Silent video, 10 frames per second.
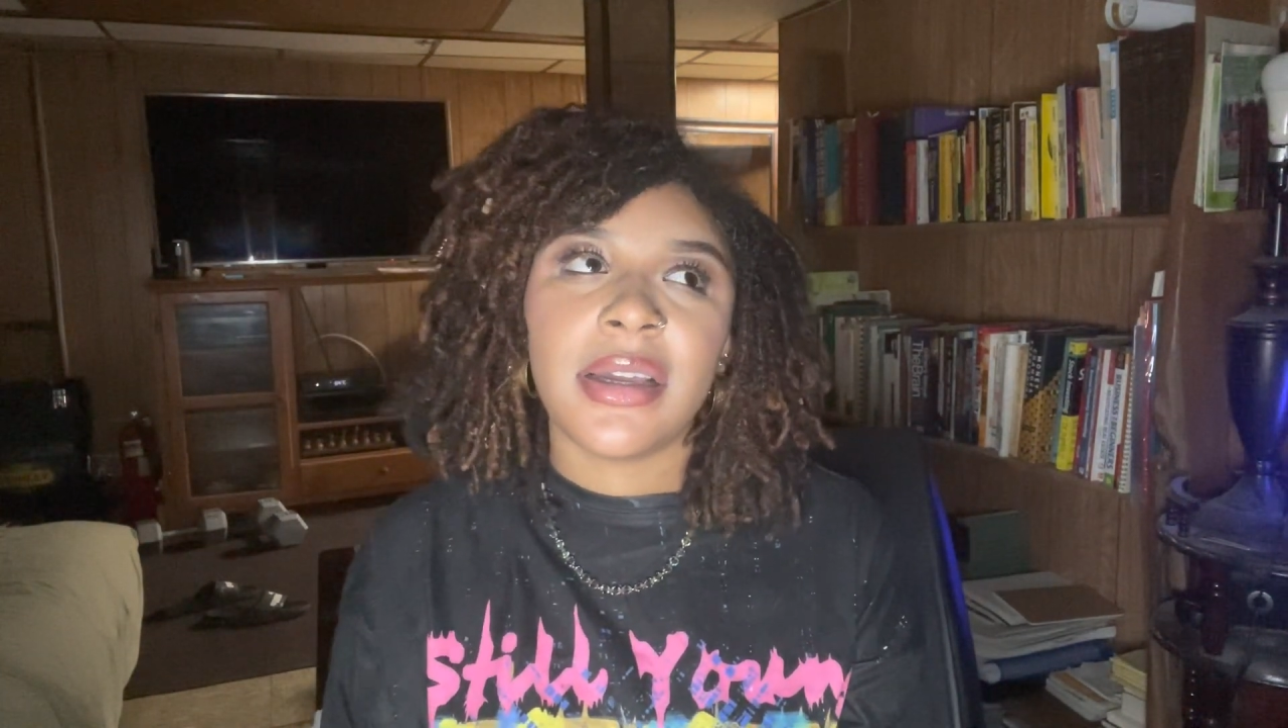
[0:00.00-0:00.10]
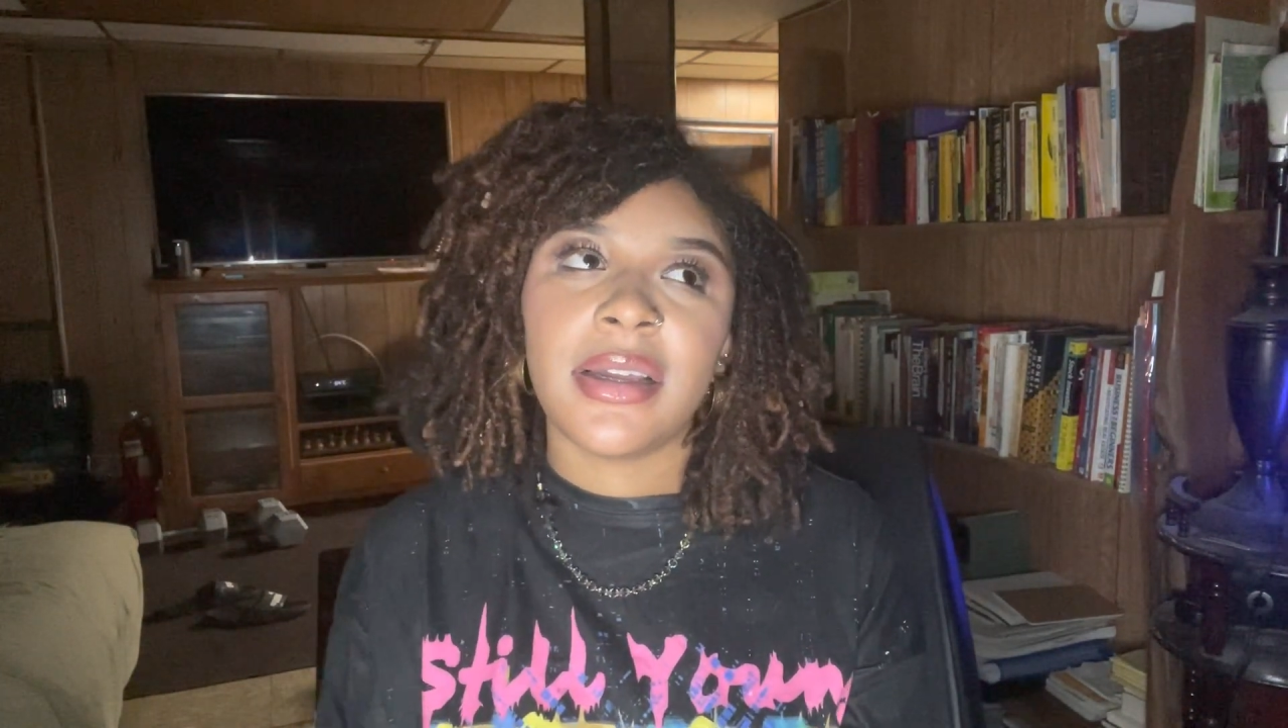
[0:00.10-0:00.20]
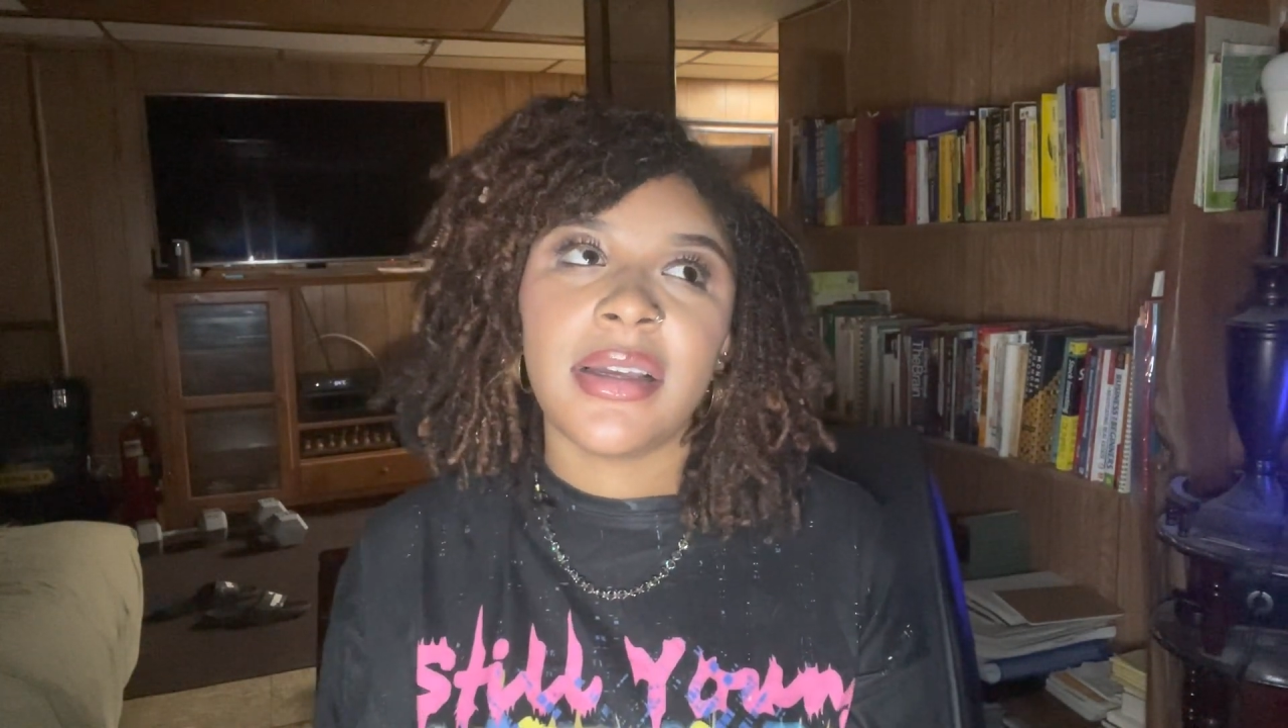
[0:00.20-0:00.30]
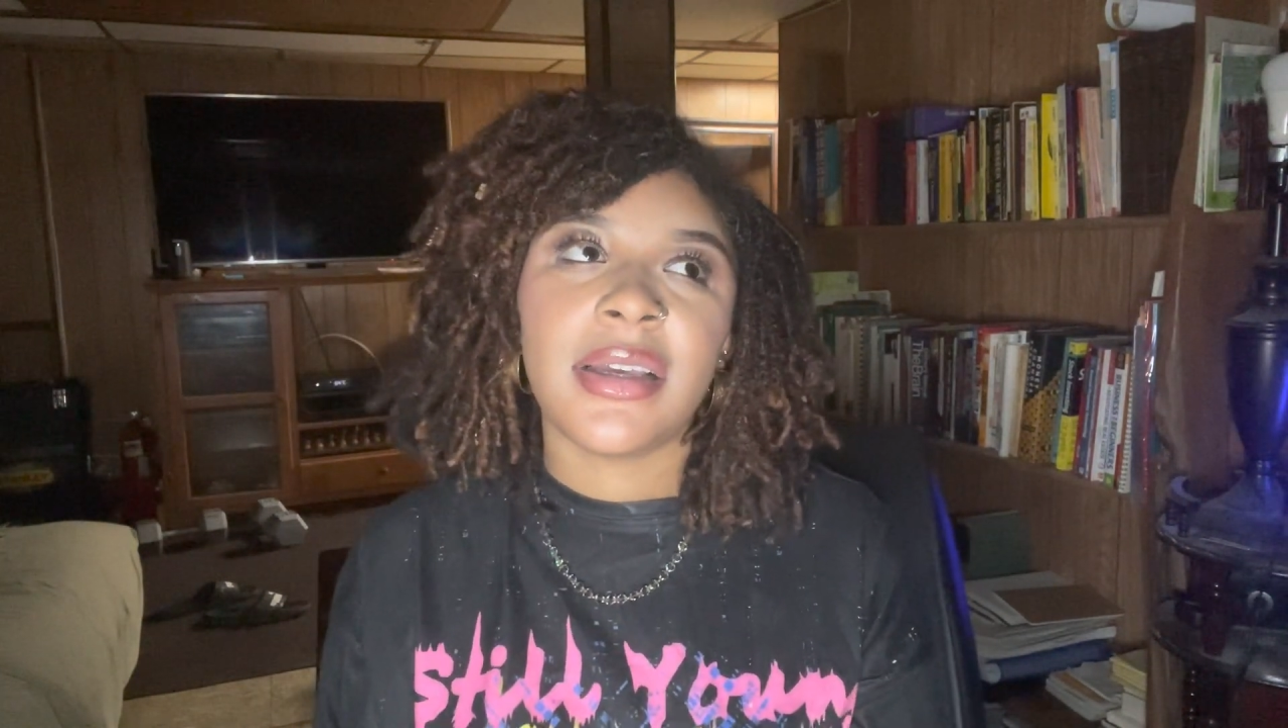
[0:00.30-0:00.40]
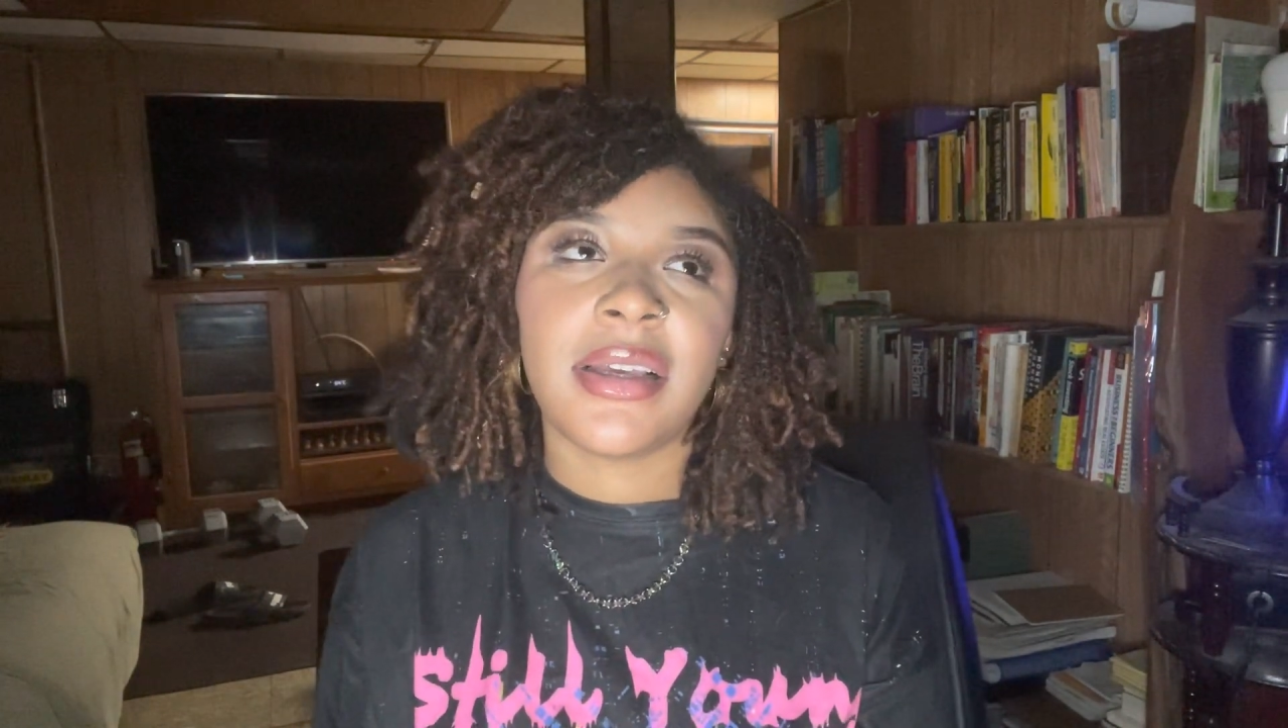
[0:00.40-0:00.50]

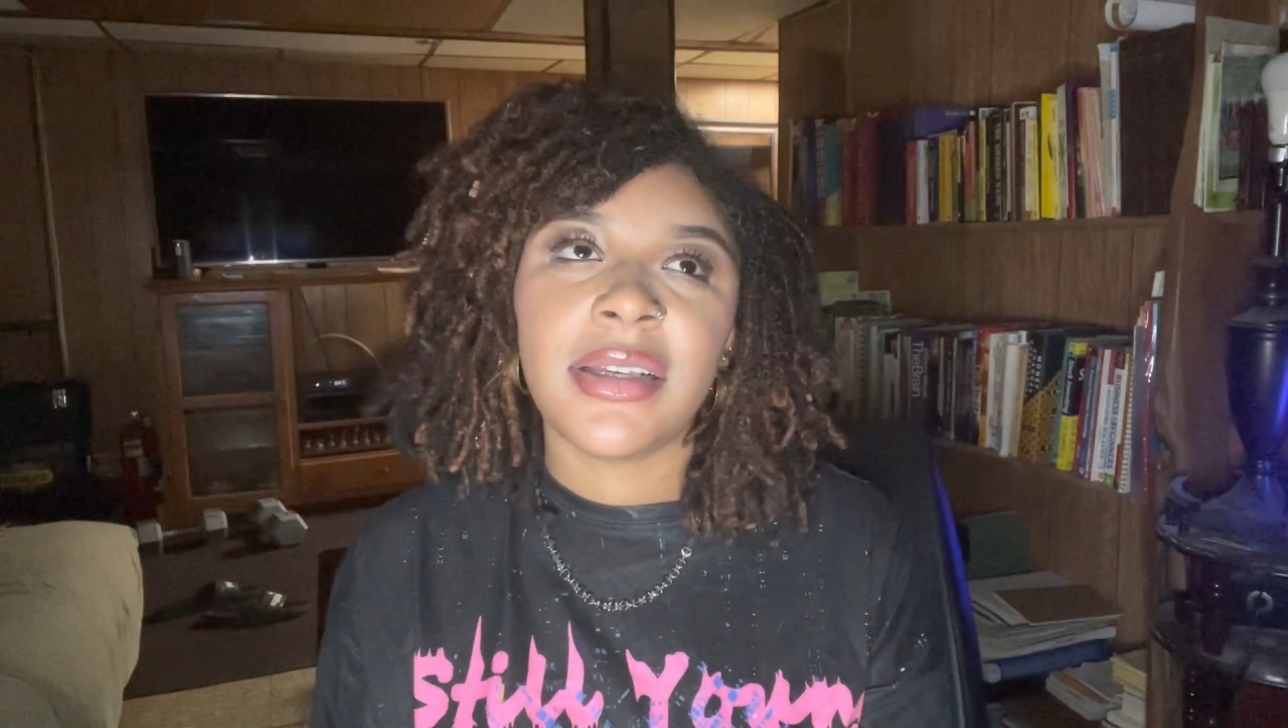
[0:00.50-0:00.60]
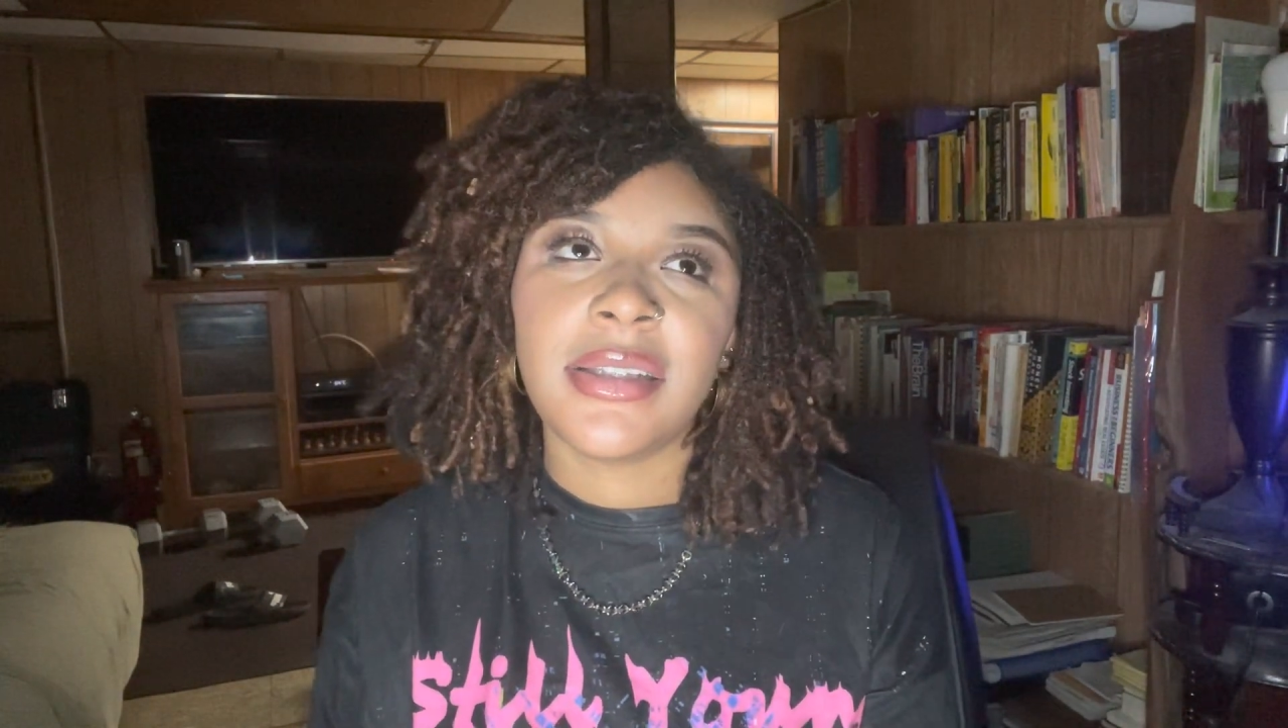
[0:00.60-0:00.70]
he